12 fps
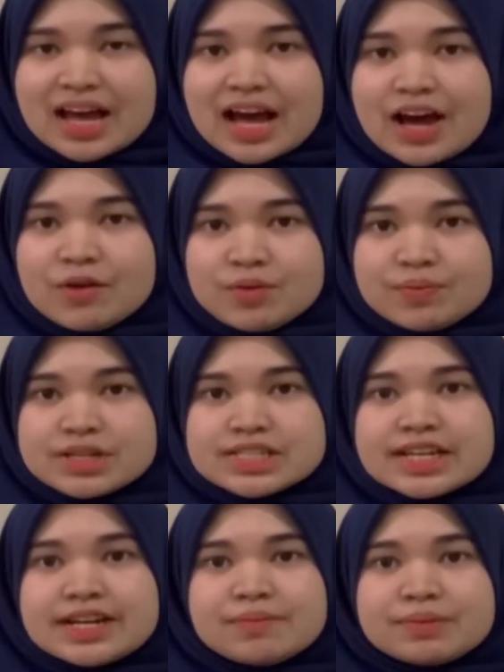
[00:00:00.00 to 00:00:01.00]
I will
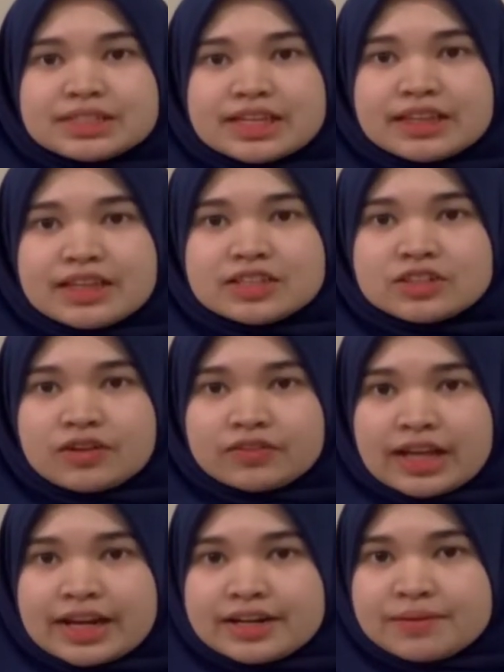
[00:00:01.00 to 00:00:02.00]
present the percentage
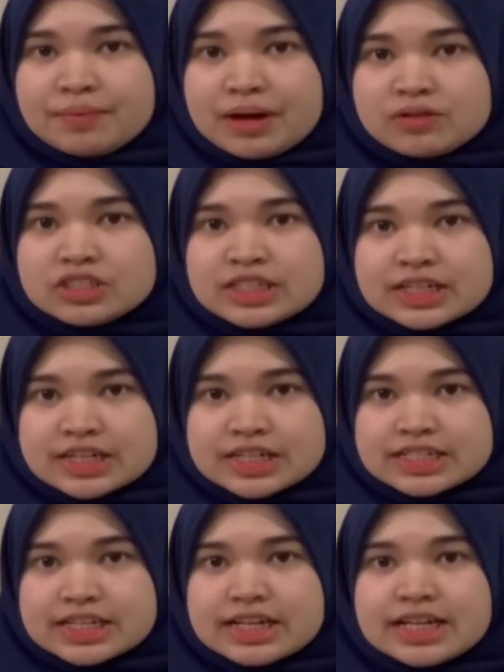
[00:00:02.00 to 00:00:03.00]
of tidal power
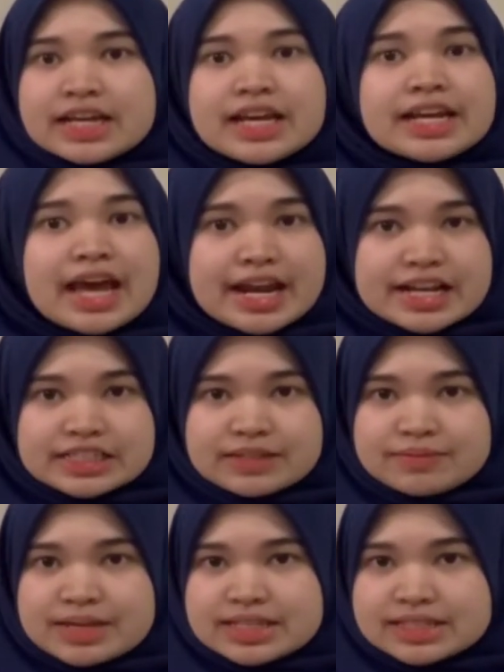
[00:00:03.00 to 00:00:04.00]
generation in
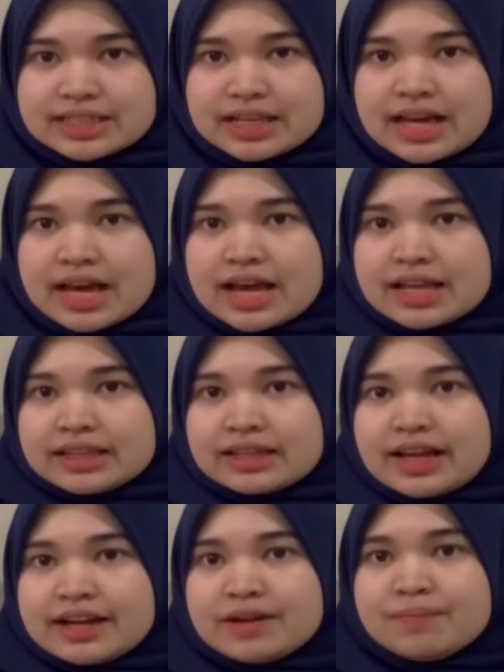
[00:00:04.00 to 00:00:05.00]
energy mix.
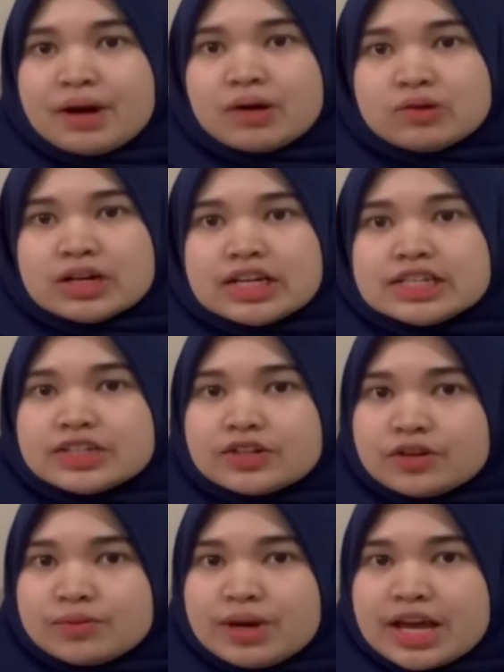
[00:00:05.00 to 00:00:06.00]
Tidal power is
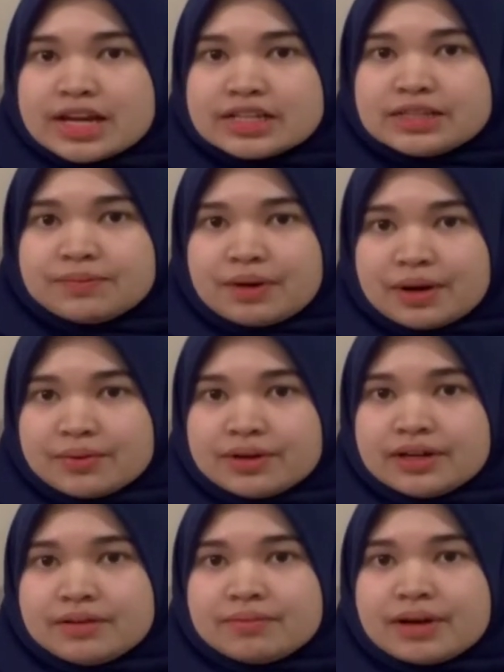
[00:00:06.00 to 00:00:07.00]
renewable energy
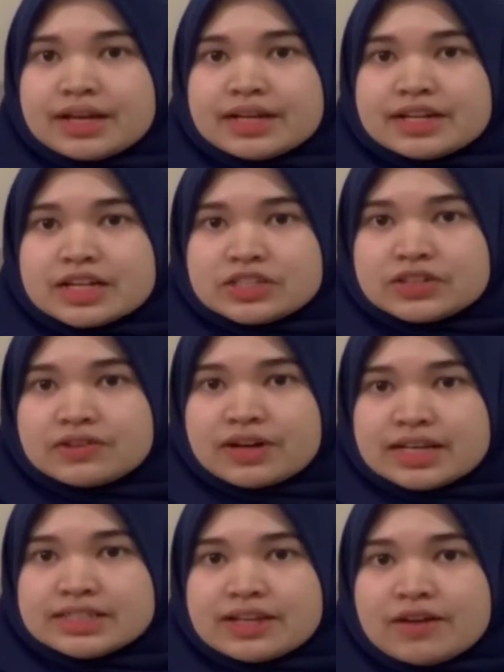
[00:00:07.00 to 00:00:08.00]
powered by the natural
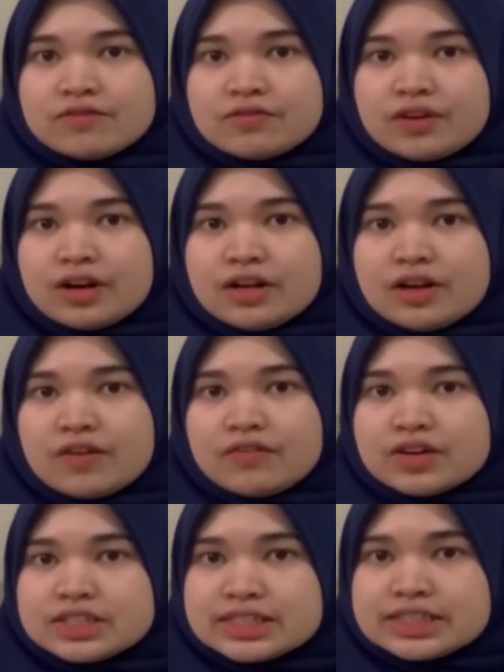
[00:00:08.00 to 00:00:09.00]
rise and fall
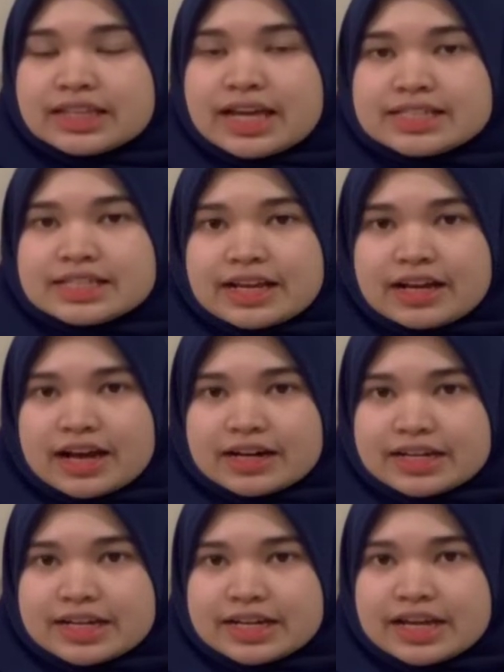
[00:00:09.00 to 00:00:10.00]
of ocean tides and
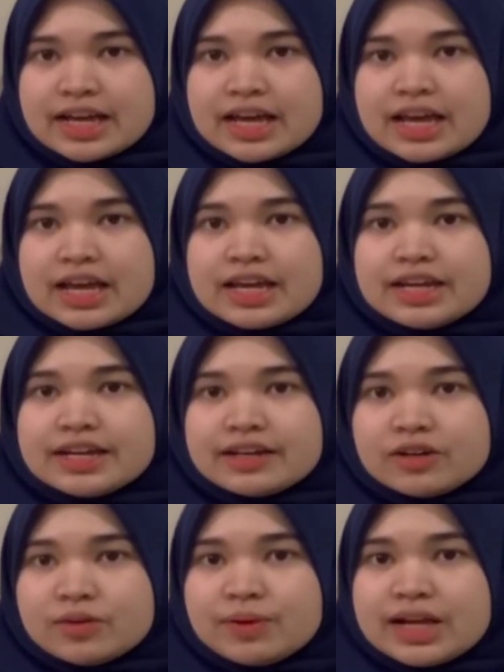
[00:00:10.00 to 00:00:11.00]
current. In
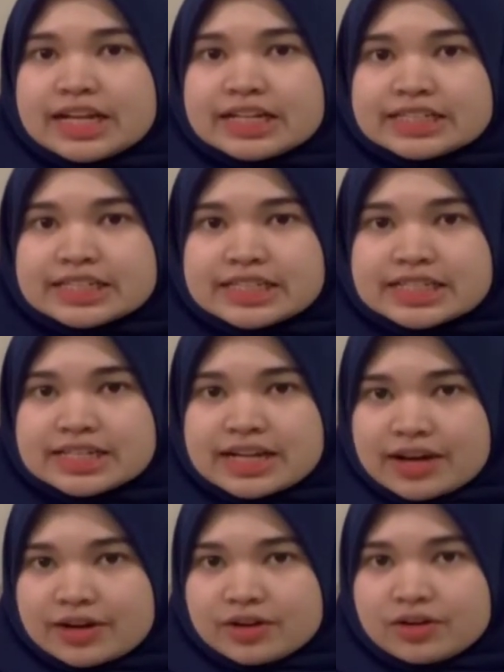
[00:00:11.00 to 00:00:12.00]
the global electricity
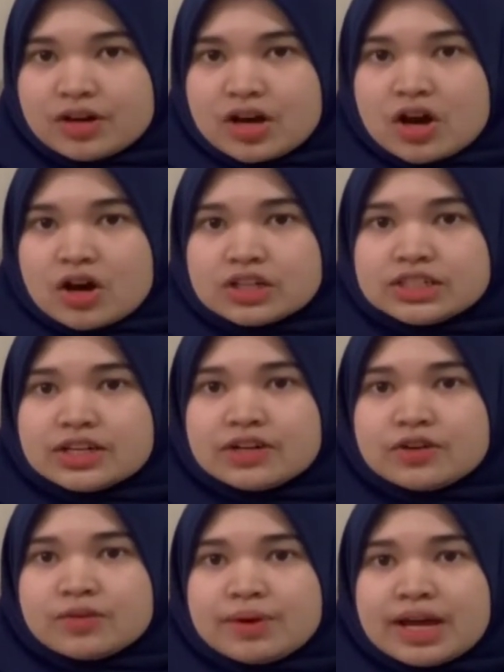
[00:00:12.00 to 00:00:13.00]
scenario,
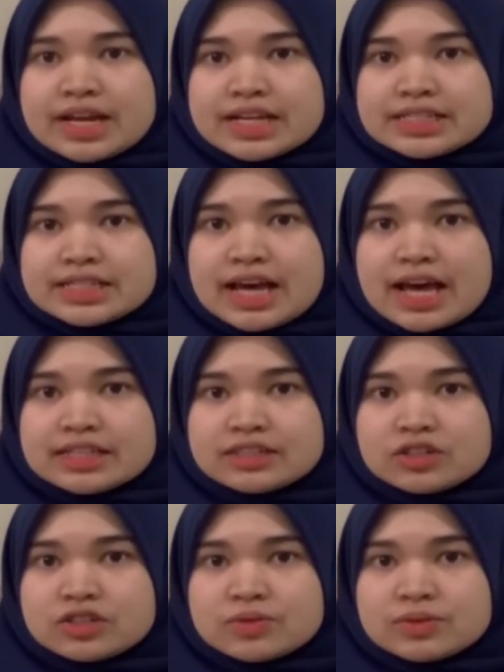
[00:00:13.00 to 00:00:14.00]
ocean renewable energy has
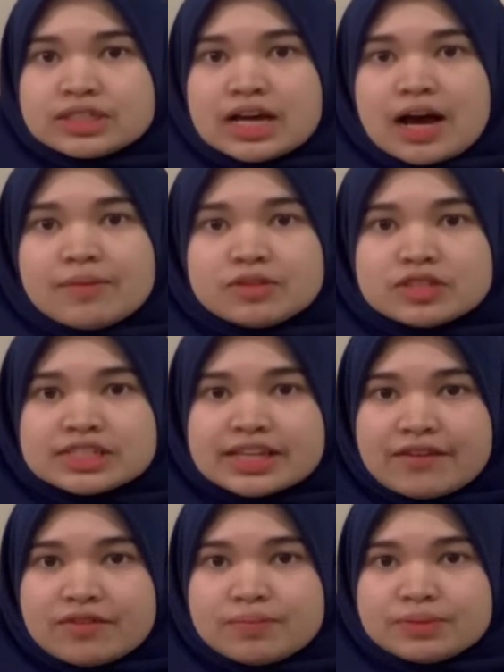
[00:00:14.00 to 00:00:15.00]
contribution up to
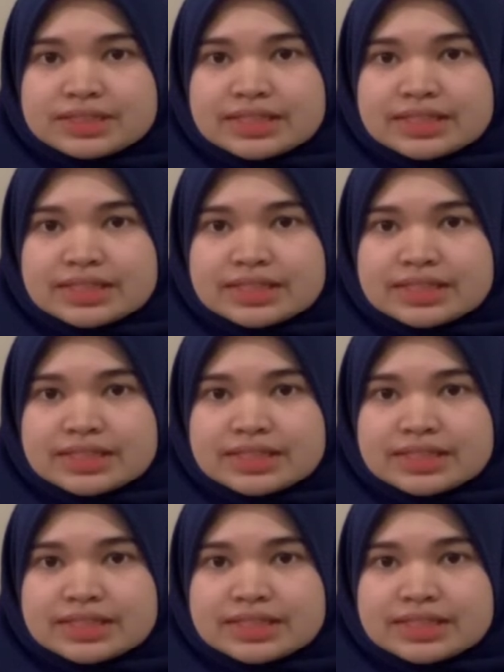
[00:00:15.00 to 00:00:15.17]
7%.